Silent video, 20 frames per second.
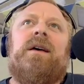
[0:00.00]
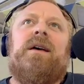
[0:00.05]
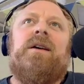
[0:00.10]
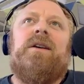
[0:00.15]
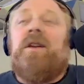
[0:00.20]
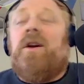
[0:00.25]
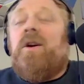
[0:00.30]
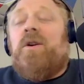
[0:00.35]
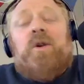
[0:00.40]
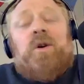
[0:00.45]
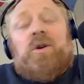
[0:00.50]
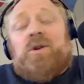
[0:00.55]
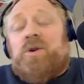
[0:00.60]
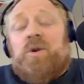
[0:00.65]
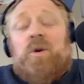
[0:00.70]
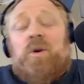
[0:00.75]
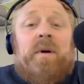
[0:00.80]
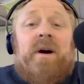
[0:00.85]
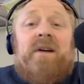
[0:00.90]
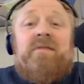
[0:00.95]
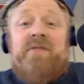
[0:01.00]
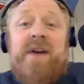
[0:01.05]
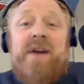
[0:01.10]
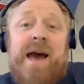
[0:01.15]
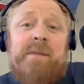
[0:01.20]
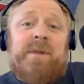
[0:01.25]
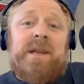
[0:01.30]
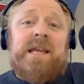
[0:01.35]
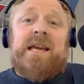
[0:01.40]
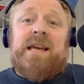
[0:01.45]
you know, you're not sure about
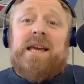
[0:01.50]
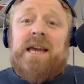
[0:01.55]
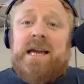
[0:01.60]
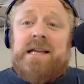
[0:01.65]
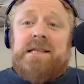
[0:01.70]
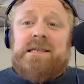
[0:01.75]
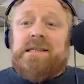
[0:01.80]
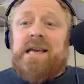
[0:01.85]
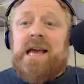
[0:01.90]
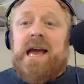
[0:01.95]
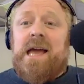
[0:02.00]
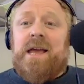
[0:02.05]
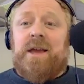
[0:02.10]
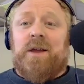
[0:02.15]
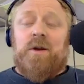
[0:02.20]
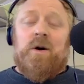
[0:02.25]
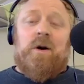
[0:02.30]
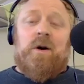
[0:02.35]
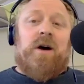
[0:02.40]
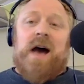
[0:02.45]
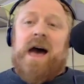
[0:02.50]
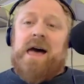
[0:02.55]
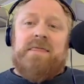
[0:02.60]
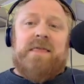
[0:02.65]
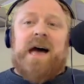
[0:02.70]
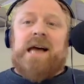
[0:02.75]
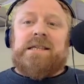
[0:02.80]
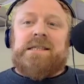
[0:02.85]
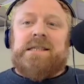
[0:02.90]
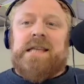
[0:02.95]
family and kids yet, you're not at
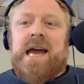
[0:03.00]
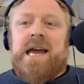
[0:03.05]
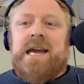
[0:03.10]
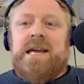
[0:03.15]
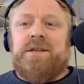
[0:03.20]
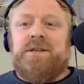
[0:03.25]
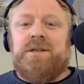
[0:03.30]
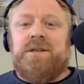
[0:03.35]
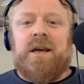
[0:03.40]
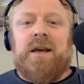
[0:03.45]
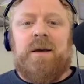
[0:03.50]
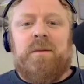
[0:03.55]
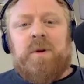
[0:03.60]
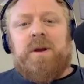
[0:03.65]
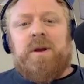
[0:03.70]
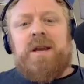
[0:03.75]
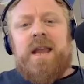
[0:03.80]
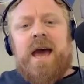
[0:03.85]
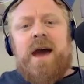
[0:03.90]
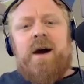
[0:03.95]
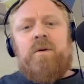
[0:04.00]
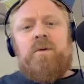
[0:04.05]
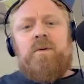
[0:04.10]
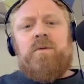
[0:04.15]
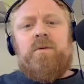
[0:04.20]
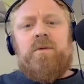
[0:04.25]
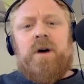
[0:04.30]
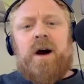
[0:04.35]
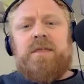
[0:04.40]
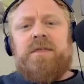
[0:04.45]
that stage, but
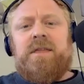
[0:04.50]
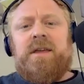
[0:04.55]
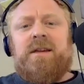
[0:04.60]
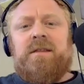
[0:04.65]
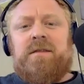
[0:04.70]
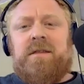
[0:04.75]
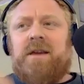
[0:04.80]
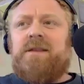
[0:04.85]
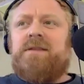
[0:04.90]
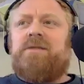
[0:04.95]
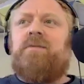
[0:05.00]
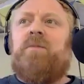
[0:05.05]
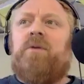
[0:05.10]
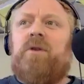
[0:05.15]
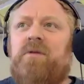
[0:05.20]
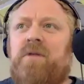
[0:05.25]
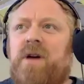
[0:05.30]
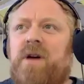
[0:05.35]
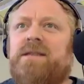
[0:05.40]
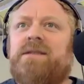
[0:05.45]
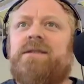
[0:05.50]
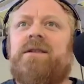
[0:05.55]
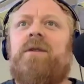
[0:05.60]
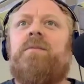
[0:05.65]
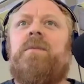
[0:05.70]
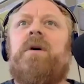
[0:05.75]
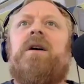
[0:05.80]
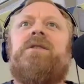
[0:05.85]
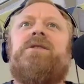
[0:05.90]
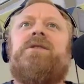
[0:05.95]
now I think things have progressed so
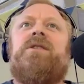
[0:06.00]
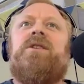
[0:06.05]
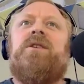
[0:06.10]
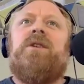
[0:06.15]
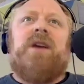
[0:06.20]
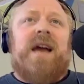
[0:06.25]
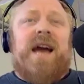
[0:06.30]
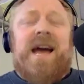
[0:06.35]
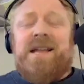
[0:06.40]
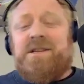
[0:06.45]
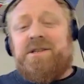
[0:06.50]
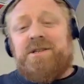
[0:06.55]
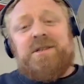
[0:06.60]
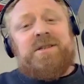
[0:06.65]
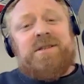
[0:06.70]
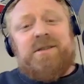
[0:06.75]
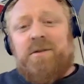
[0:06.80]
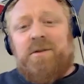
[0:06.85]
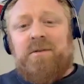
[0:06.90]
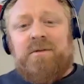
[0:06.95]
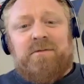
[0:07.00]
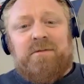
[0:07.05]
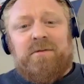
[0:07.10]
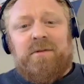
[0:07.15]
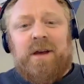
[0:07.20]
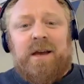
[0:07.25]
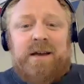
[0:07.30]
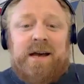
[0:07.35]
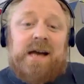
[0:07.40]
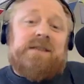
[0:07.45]
much and you can just sort of,
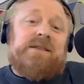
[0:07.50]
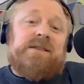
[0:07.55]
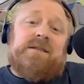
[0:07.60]
as